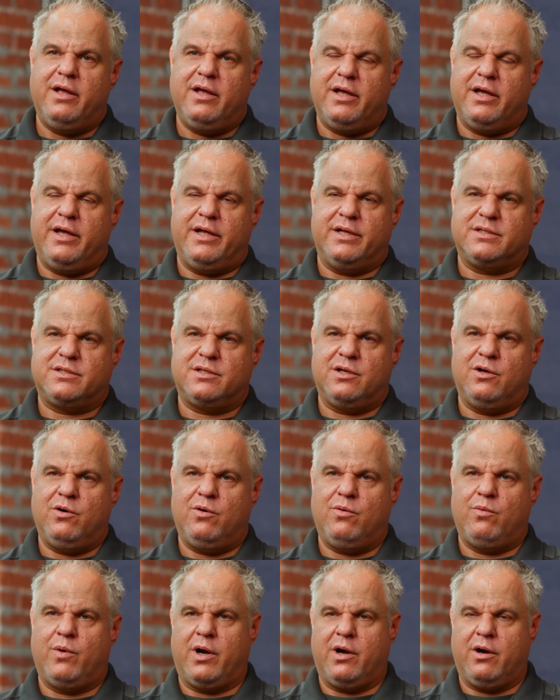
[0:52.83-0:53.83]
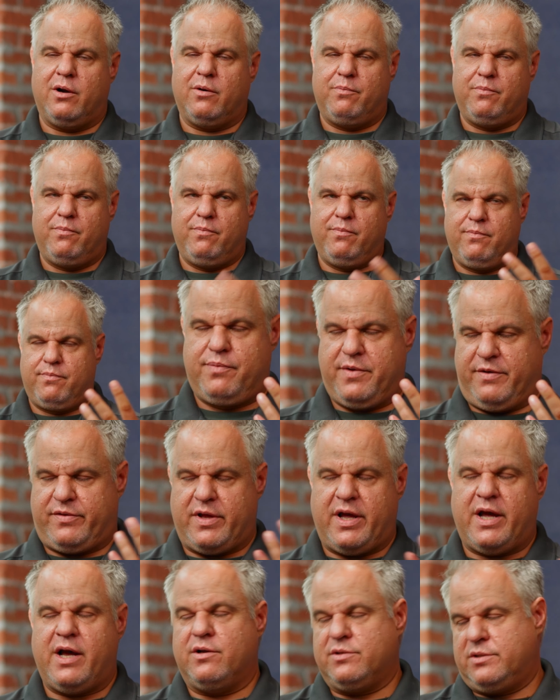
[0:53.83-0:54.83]
And so where if
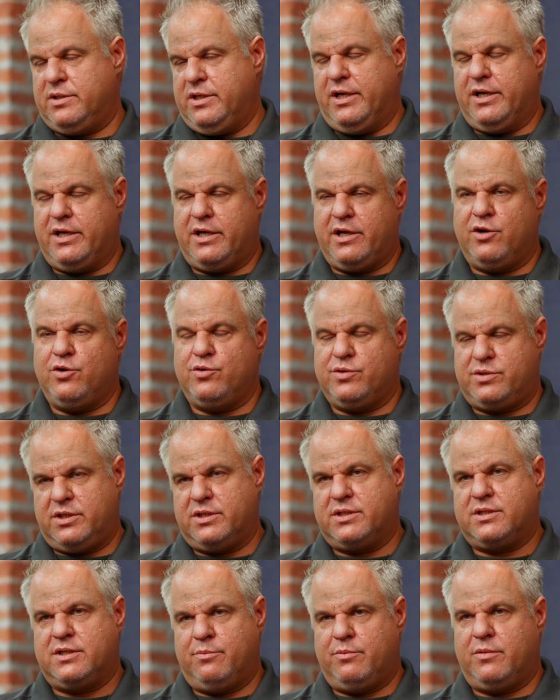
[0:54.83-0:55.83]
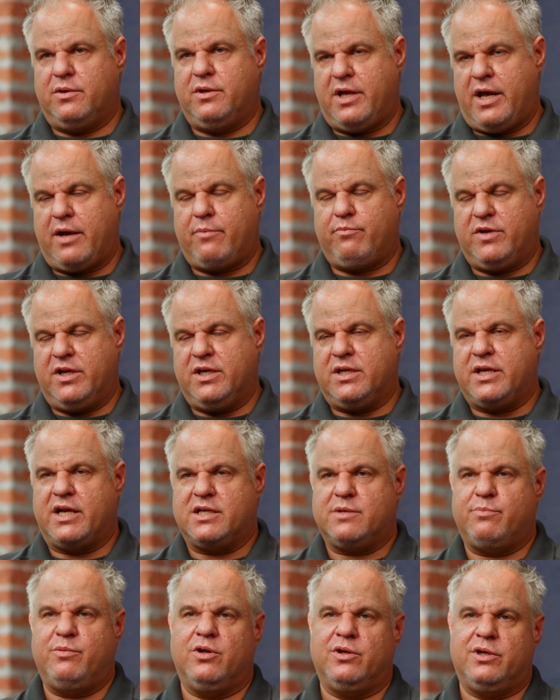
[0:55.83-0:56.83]
the house needed a new system, that
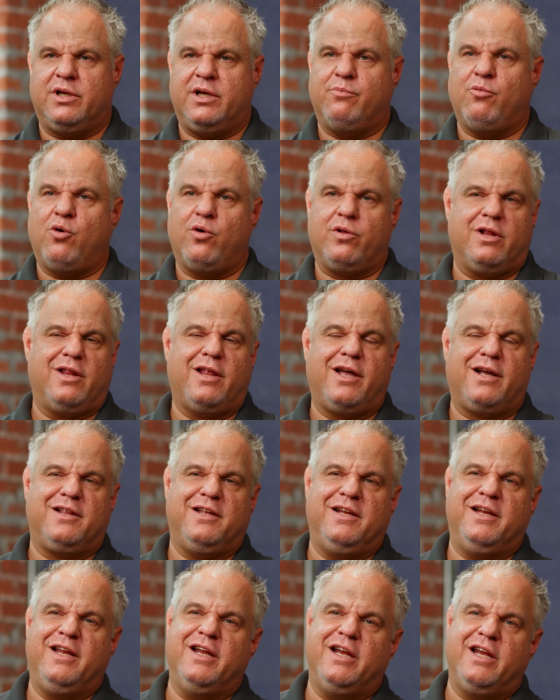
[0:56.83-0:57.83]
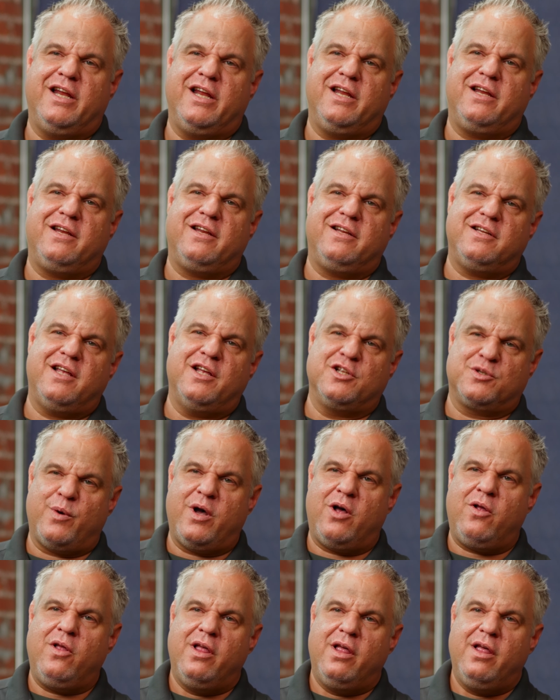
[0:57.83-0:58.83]
detached building more than likely needed it as
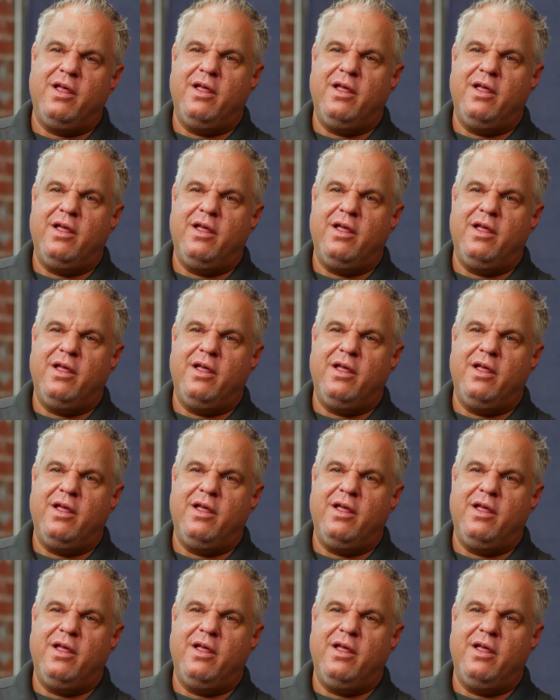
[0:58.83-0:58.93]
well.